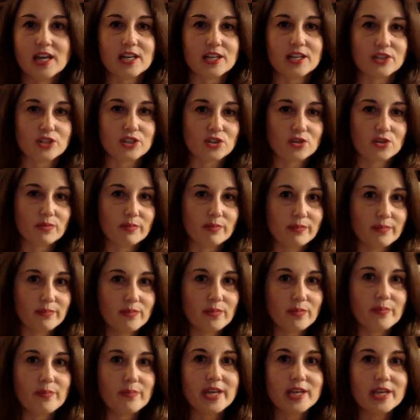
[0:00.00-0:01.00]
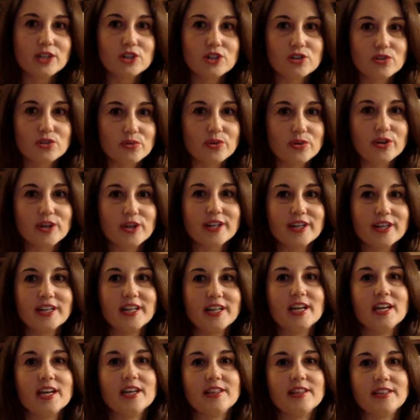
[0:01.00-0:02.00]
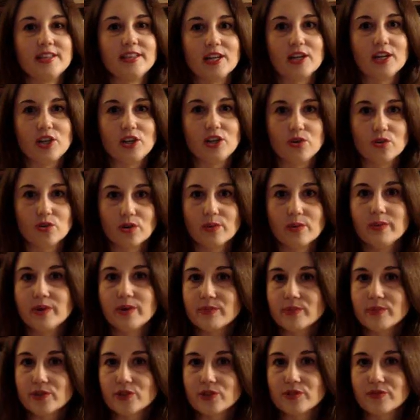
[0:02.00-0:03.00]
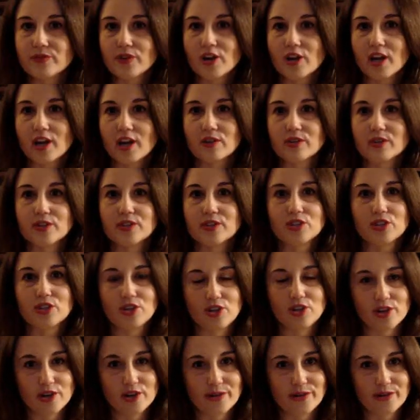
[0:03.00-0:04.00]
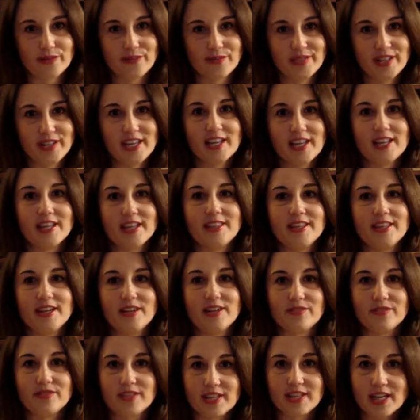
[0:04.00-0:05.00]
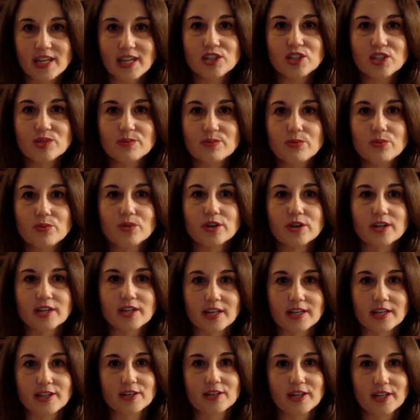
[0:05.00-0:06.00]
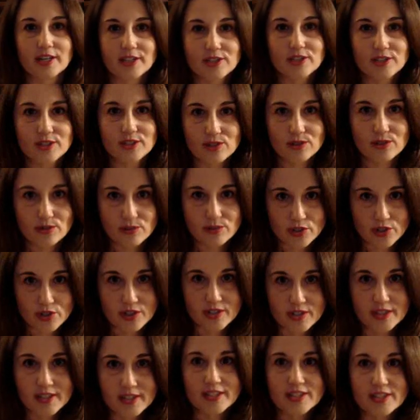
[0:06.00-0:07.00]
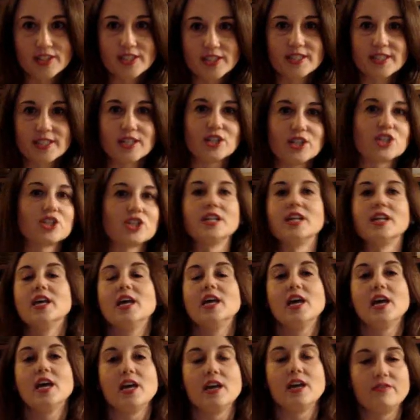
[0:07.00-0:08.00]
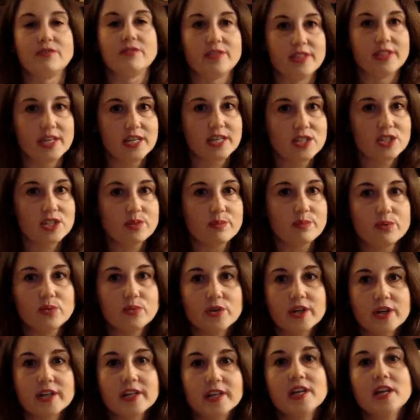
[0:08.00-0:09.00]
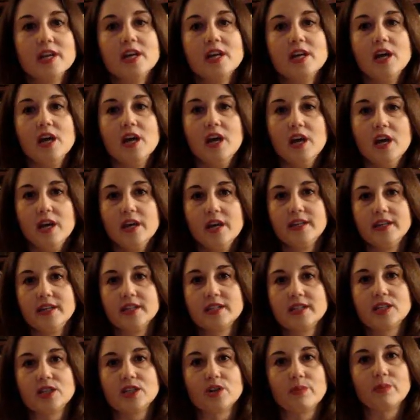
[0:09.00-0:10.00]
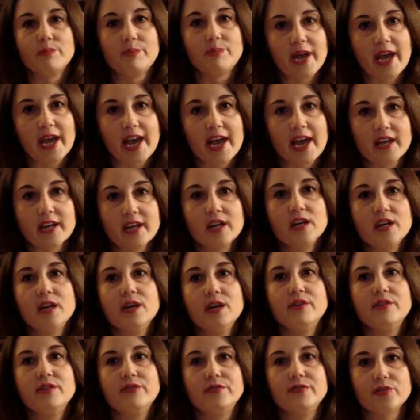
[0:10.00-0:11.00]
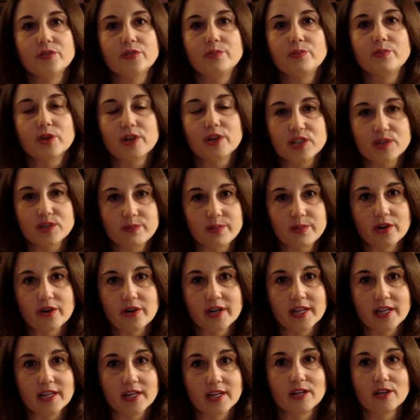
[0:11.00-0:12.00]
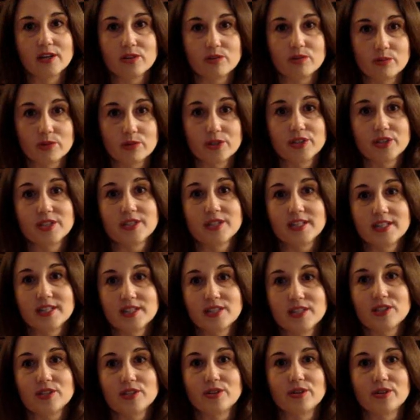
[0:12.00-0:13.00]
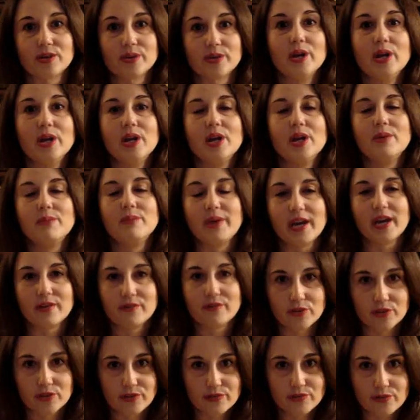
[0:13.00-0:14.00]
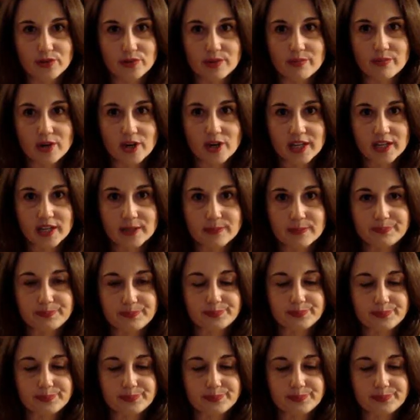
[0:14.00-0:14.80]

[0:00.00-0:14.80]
And so make sure that your members of Congress know that if they support unconstitutional legislation, if they support things that are bad for prosperity, in other words, things that are bad for the free market,